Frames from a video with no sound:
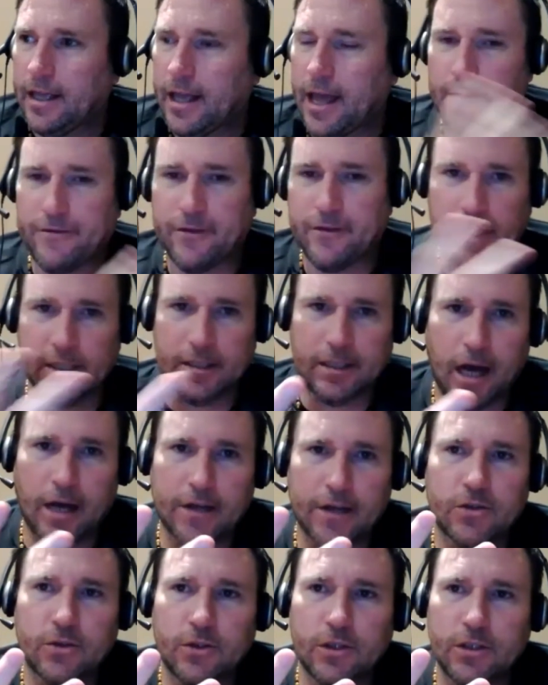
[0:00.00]
everything
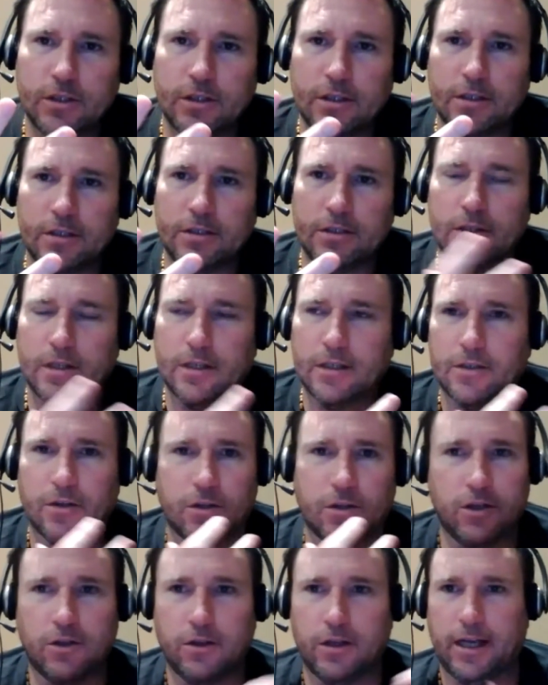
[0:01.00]
talks to so
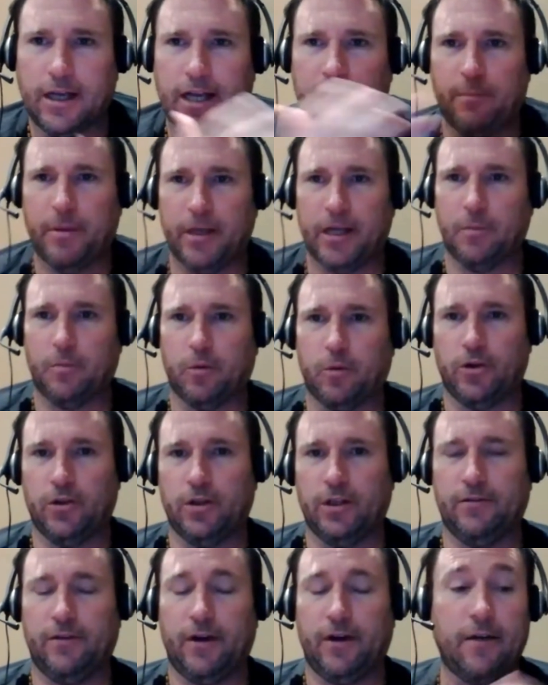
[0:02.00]
you kind of pick up where you
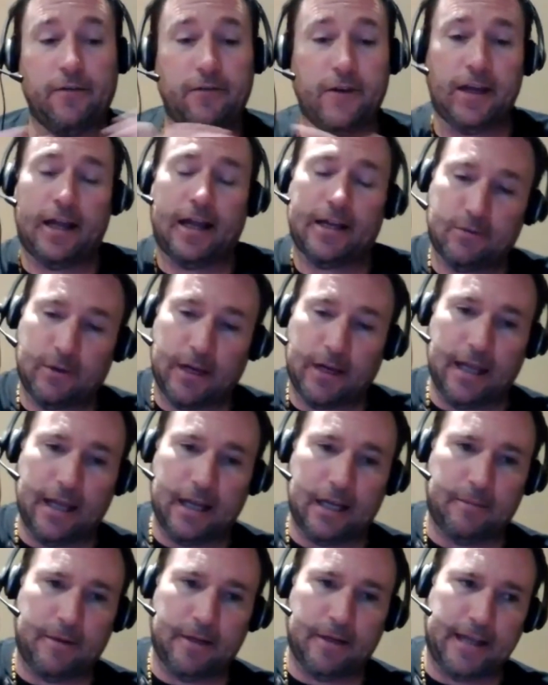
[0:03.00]
leave off, and that's what I
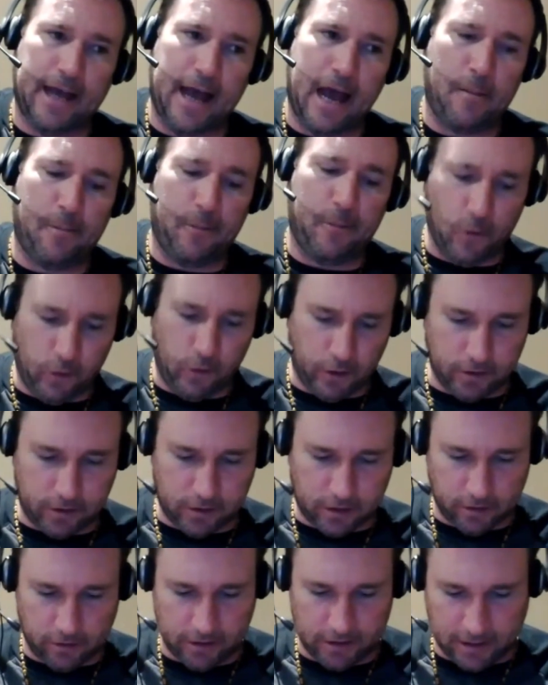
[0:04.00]
like about the Apple world.
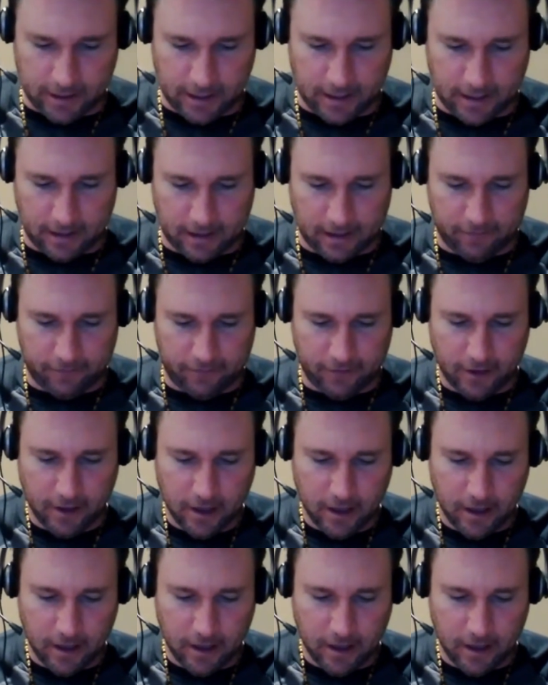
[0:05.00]
So it's if